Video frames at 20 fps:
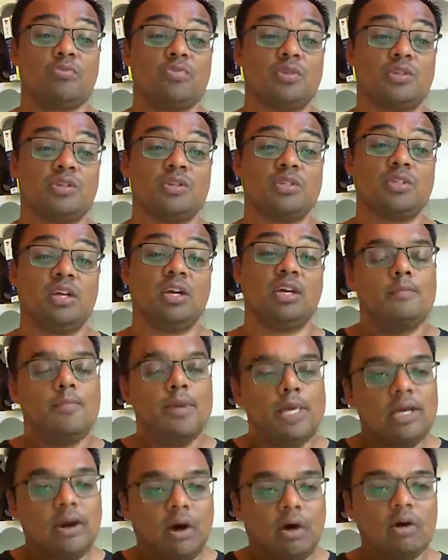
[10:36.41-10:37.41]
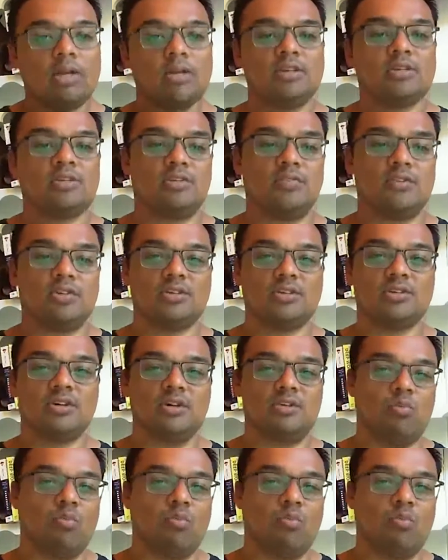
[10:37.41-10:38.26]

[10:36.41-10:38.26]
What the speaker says: which is like, be honest with yourself.